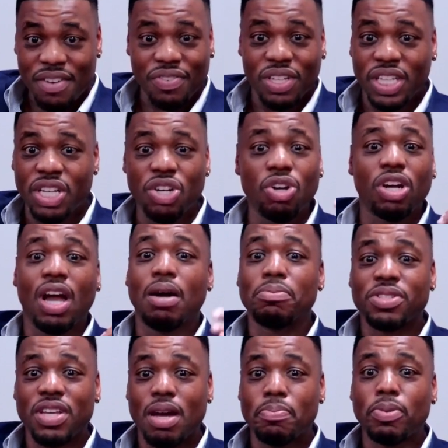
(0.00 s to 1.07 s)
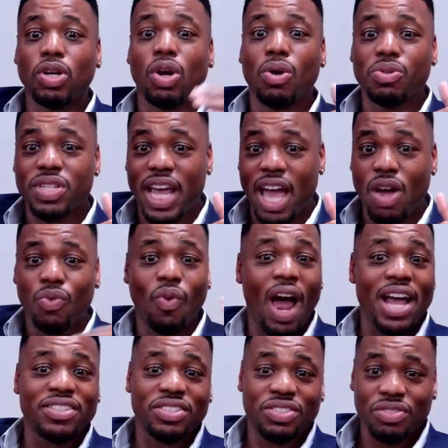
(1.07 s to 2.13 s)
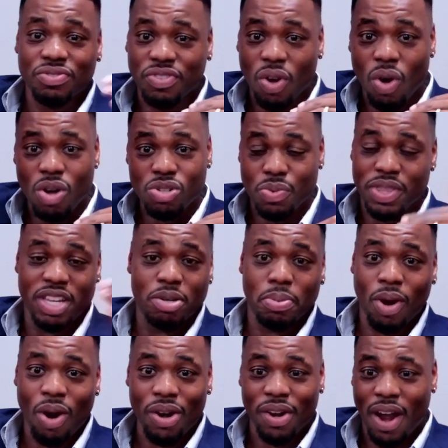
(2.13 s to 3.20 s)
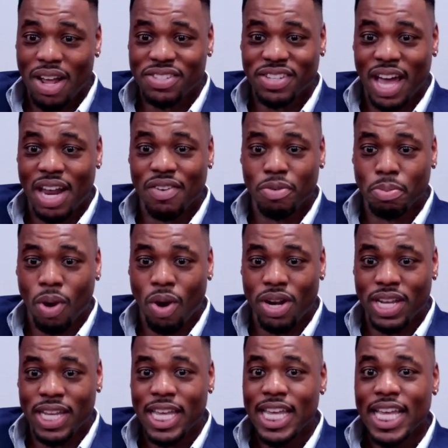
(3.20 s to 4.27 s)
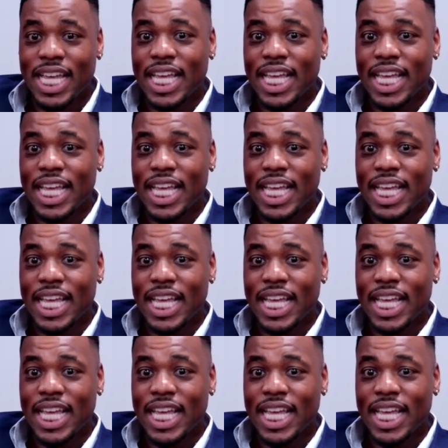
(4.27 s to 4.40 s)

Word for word: if a leader comes up or goes down, rises and falls within a party or outside of a party,